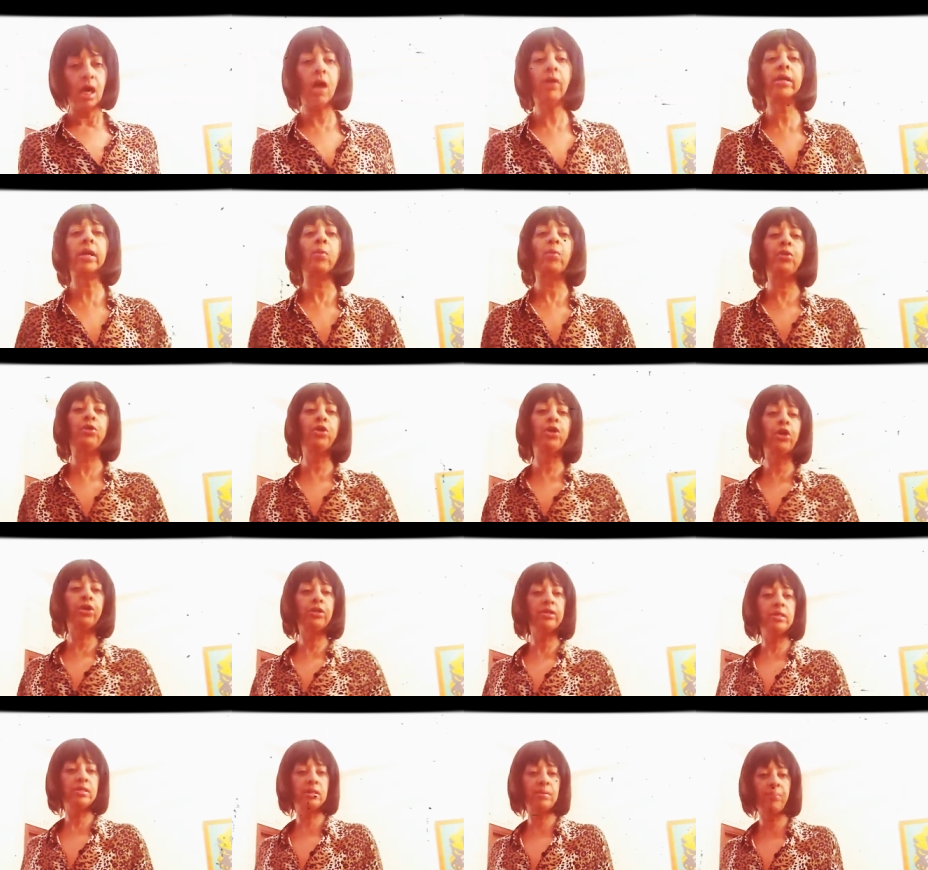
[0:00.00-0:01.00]
Okay, when you go
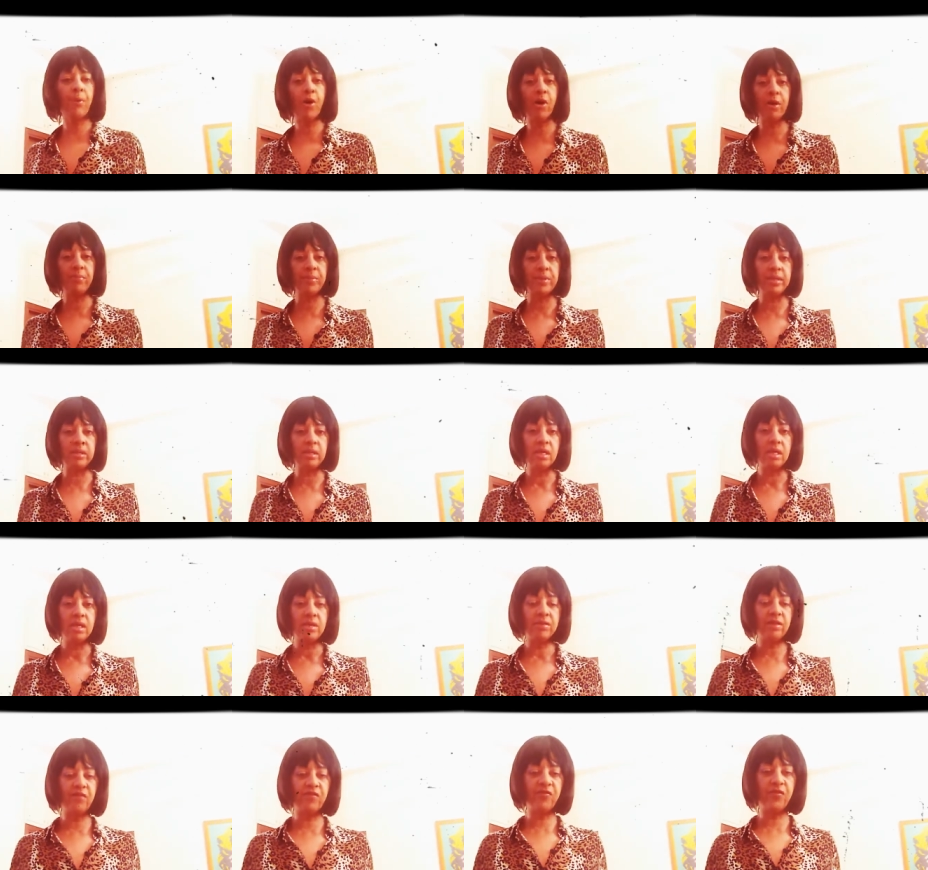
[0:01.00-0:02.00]
to his apartment,
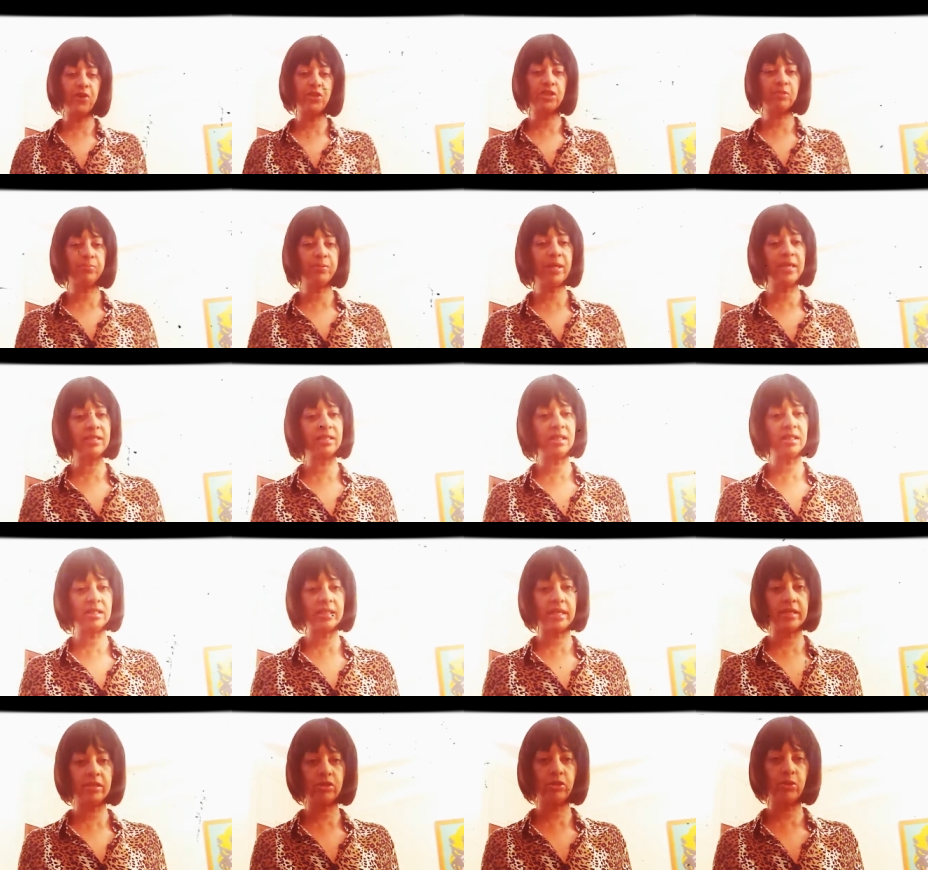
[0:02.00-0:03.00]
the first place he
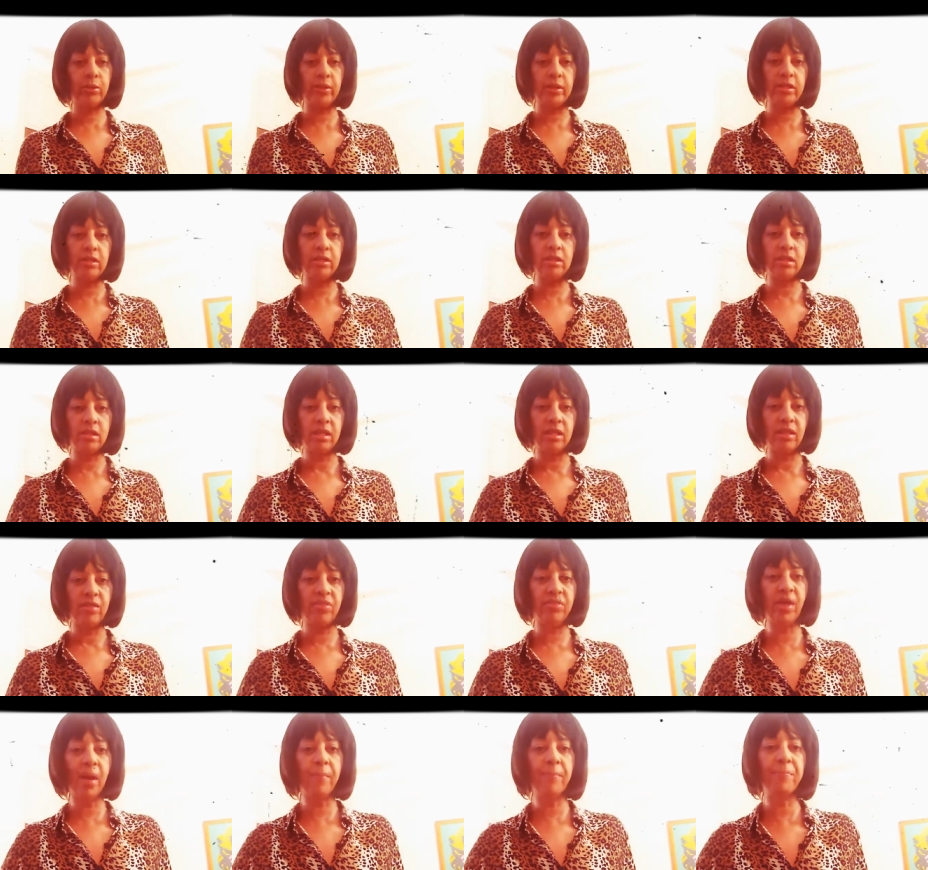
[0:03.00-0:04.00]
takes you is
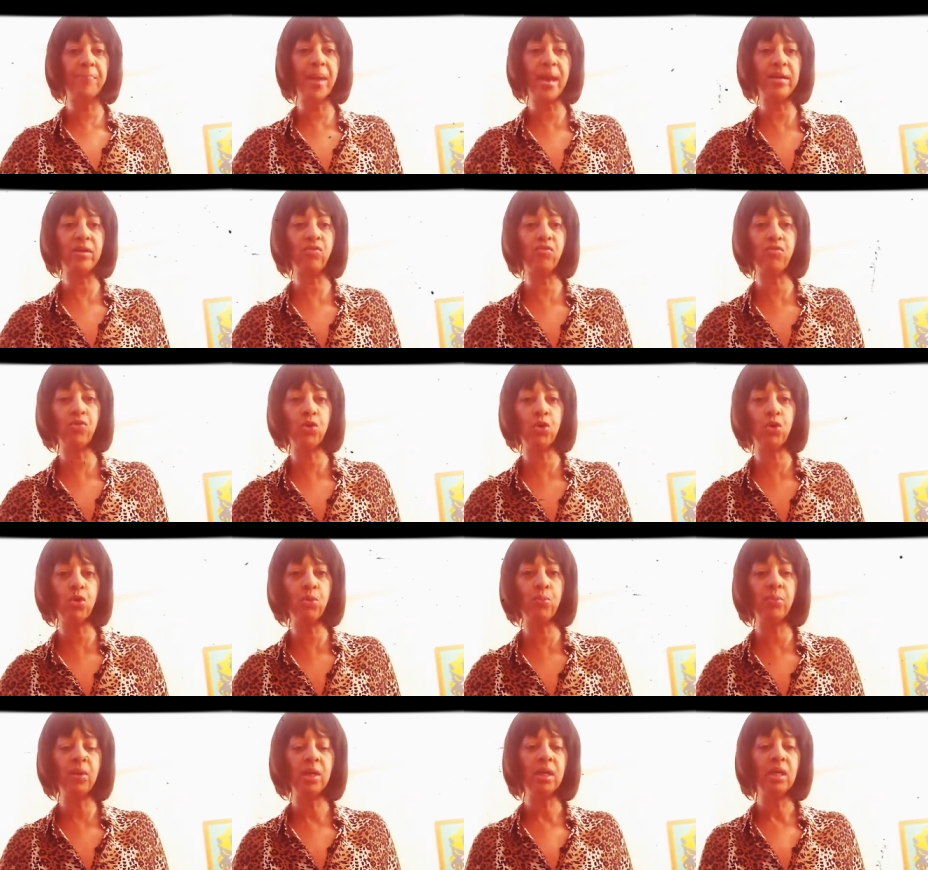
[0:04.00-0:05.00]
the
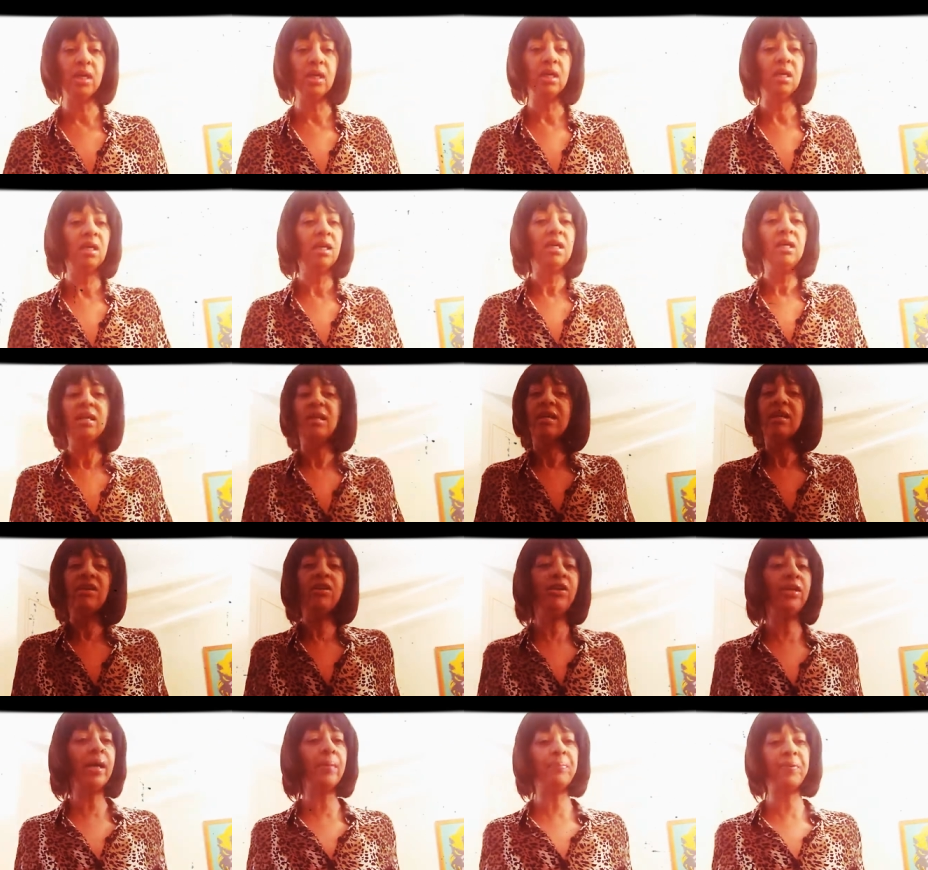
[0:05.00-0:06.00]
bedroom.
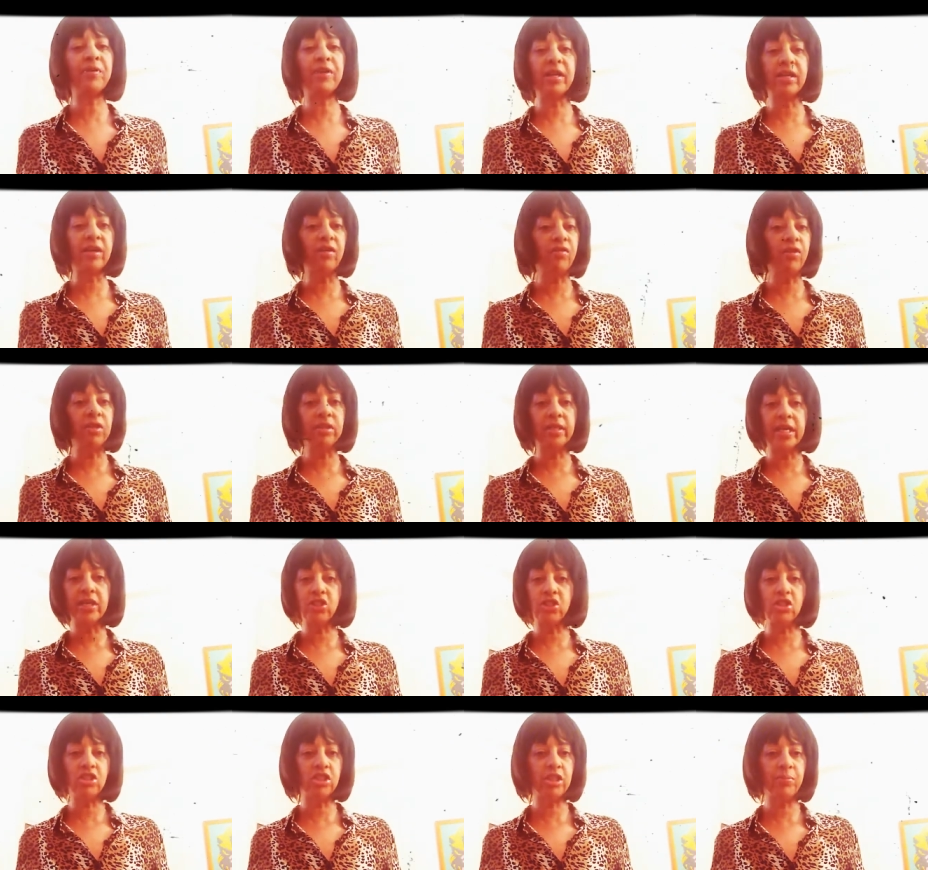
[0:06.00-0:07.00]
You're not beginning a
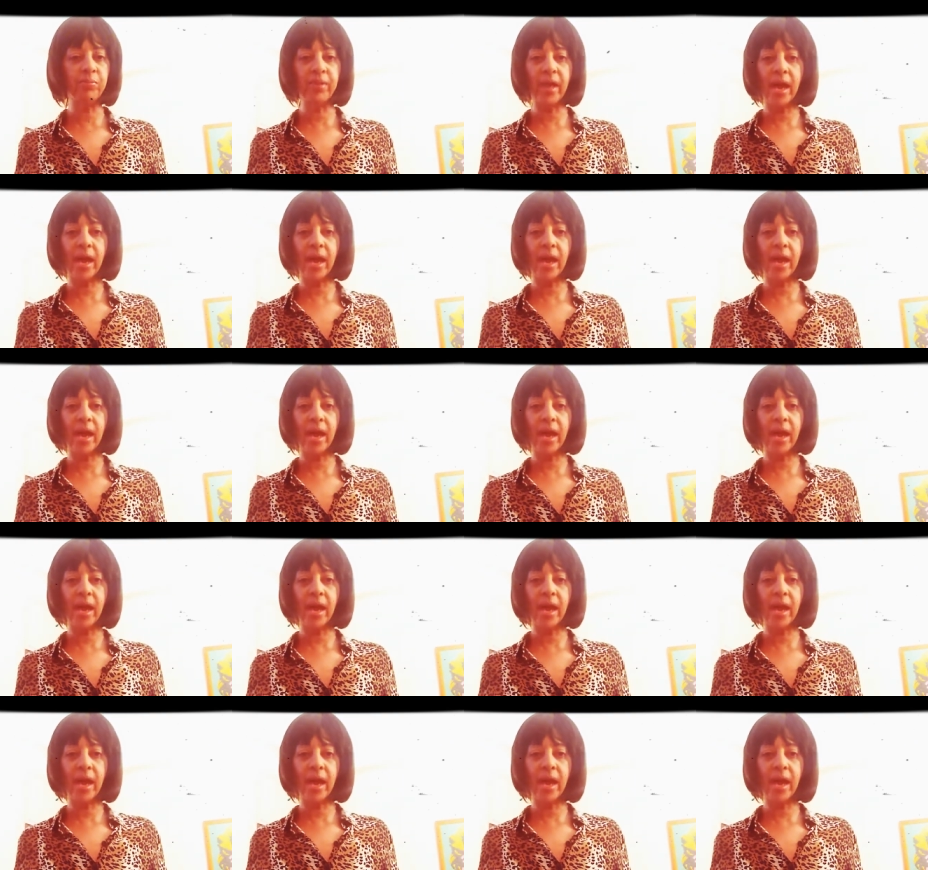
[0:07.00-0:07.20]
relationship